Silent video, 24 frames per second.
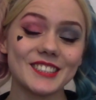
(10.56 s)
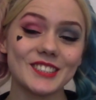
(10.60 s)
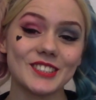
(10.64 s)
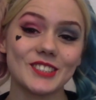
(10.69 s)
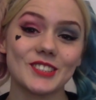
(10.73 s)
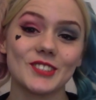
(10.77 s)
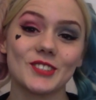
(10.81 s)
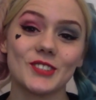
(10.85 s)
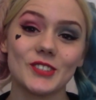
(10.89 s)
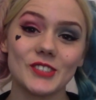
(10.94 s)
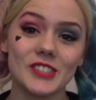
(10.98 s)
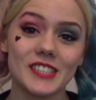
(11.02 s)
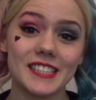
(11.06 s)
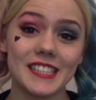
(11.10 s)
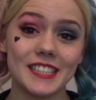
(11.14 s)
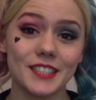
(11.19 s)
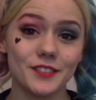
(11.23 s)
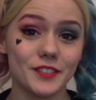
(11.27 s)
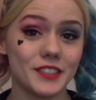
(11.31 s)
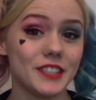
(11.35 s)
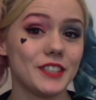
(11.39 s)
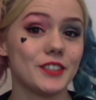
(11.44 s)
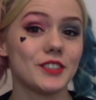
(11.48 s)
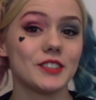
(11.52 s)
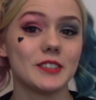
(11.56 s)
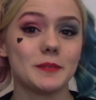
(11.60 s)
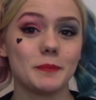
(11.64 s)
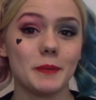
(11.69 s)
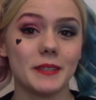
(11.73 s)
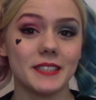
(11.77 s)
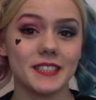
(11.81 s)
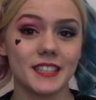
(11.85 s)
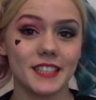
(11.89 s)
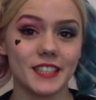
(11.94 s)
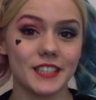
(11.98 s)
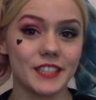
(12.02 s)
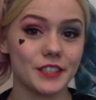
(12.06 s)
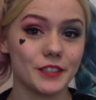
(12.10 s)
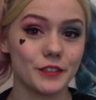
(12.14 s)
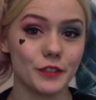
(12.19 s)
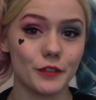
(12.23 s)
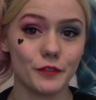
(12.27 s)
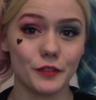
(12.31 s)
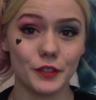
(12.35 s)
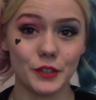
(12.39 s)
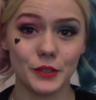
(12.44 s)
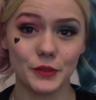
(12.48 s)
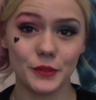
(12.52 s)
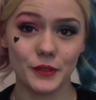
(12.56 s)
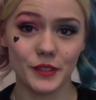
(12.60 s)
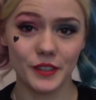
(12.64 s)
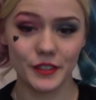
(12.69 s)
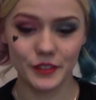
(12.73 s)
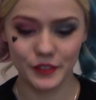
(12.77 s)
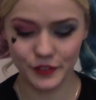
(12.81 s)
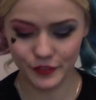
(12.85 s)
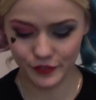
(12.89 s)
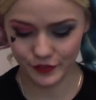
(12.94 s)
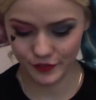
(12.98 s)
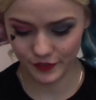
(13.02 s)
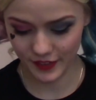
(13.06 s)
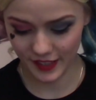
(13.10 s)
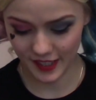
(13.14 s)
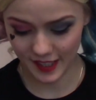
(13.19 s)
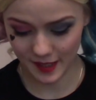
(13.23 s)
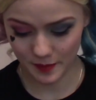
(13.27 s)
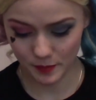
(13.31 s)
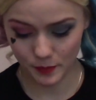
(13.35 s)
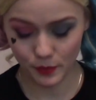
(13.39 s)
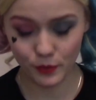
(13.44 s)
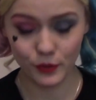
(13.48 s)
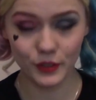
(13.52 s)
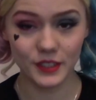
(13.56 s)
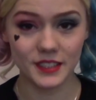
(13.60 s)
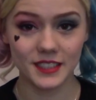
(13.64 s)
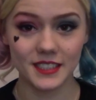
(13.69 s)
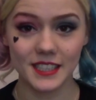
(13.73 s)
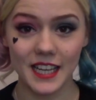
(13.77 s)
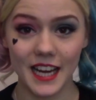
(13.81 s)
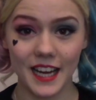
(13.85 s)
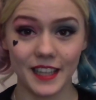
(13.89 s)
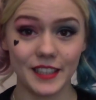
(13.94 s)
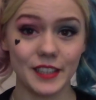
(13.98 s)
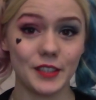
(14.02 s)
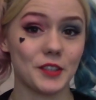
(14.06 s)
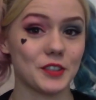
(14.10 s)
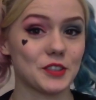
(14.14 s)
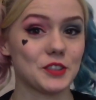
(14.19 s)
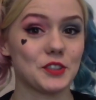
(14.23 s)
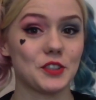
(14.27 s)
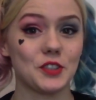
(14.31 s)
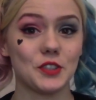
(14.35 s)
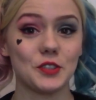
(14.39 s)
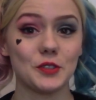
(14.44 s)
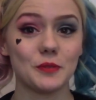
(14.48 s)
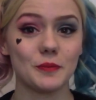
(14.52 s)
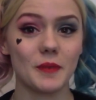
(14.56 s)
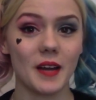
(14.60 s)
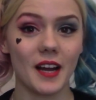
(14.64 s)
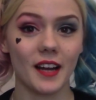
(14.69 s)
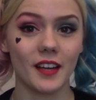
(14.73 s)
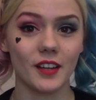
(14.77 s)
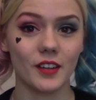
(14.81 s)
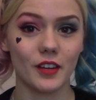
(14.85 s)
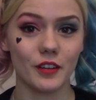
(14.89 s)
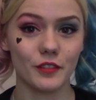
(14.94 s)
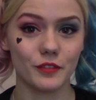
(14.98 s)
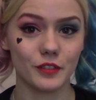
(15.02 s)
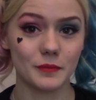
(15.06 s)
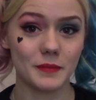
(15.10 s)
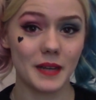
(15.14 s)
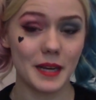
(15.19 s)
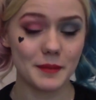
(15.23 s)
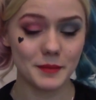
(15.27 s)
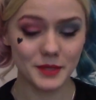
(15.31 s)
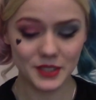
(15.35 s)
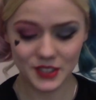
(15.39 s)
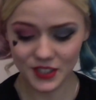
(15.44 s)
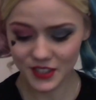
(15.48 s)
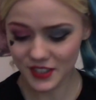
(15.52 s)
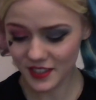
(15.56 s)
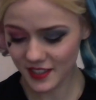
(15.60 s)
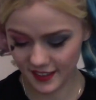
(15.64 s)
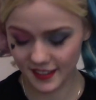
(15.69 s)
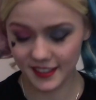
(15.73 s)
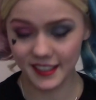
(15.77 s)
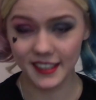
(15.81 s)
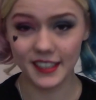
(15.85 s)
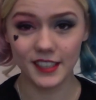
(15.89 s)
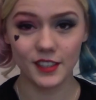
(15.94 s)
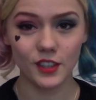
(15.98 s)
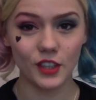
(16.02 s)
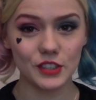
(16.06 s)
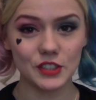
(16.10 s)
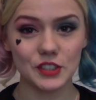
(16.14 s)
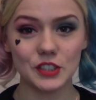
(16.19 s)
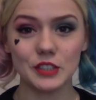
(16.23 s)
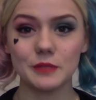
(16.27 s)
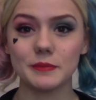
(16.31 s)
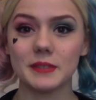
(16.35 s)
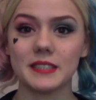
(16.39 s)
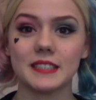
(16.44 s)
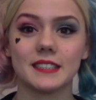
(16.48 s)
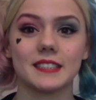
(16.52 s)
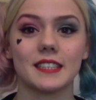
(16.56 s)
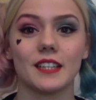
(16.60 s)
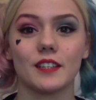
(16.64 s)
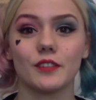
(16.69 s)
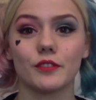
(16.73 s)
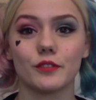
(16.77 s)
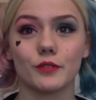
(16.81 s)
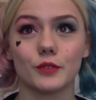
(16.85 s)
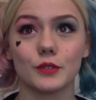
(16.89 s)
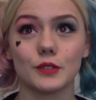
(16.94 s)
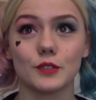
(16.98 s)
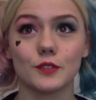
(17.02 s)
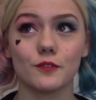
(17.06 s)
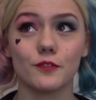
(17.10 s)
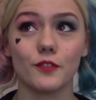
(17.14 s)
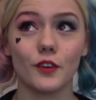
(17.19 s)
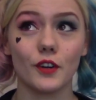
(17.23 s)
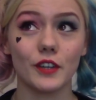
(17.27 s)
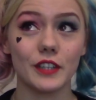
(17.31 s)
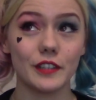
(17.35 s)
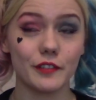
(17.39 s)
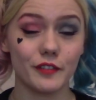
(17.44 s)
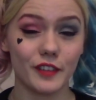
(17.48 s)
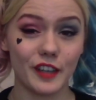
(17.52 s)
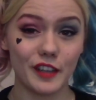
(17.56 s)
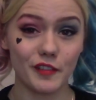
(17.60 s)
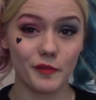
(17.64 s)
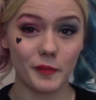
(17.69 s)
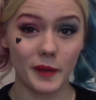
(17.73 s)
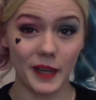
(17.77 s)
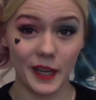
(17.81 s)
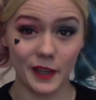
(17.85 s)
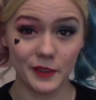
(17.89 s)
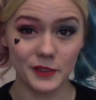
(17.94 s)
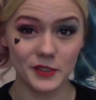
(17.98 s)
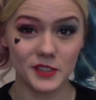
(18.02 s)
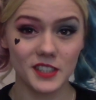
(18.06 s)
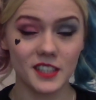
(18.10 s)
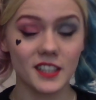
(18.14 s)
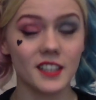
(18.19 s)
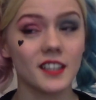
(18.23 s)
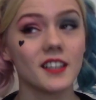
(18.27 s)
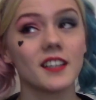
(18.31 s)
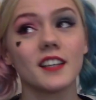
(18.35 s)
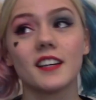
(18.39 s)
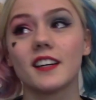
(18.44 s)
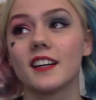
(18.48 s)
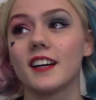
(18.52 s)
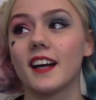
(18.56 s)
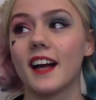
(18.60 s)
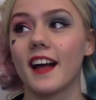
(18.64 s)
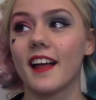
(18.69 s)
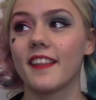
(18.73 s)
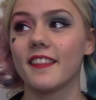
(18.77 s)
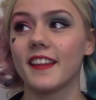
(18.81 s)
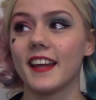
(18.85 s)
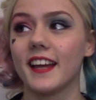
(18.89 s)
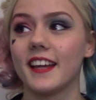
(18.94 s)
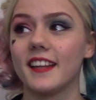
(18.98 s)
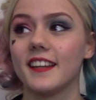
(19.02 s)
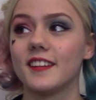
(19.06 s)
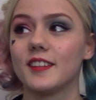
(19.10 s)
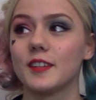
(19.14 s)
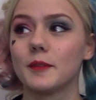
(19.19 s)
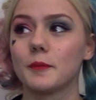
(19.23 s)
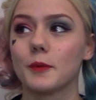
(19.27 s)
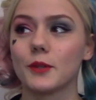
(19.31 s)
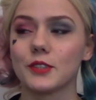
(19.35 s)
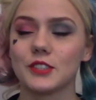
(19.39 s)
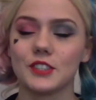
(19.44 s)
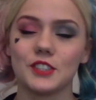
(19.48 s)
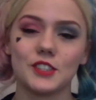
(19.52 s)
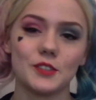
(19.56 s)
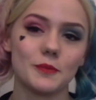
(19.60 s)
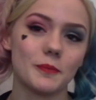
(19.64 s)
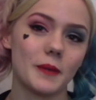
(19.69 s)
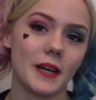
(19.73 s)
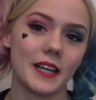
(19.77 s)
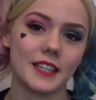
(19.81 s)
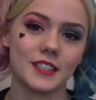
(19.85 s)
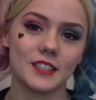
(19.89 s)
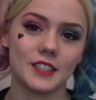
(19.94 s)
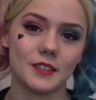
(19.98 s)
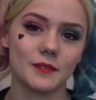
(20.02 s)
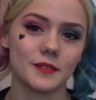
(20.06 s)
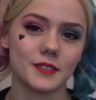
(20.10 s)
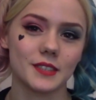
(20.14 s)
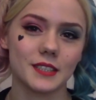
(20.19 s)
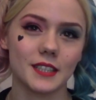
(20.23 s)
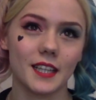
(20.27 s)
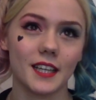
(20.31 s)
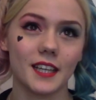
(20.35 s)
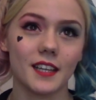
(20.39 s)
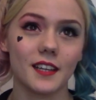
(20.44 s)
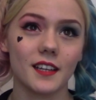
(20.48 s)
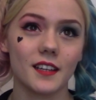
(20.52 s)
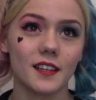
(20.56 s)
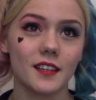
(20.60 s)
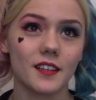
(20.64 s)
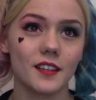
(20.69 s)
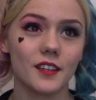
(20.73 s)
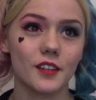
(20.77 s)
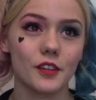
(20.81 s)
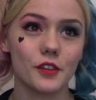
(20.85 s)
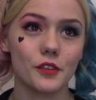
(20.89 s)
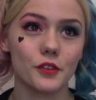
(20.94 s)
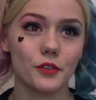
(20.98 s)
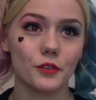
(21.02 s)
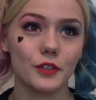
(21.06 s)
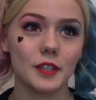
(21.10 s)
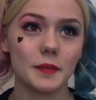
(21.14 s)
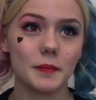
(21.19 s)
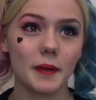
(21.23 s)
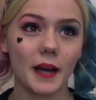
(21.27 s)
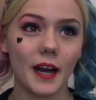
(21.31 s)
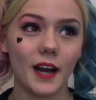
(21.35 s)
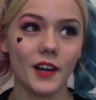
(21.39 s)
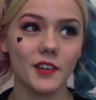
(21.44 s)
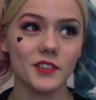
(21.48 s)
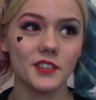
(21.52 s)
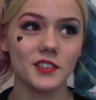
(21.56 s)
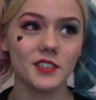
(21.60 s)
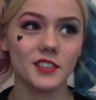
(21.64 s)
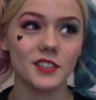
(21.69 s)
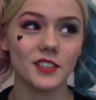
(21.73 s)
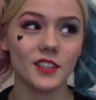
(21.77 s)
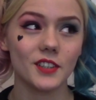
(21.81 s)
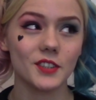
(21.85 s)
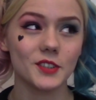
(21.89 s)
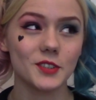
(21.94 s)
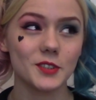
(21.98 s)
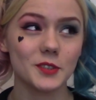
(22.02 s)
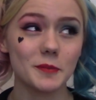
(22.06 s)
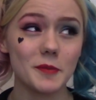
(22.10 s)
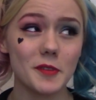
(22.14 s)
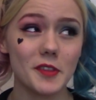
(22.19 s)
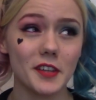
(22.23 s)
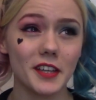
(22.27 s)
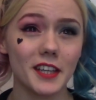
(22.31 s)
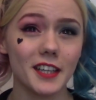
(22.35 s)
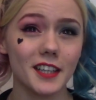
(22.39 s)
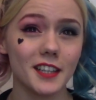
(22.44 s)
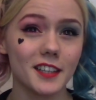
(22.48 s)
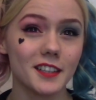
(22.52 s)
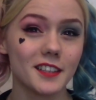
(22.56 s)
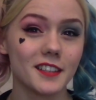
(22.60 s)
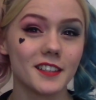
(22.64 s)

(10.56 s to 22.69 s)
so today's video is basically a review of a prison Harley costume I got from Amazon. The costume itself was £45 and then the postage and packaging was like £3 or something.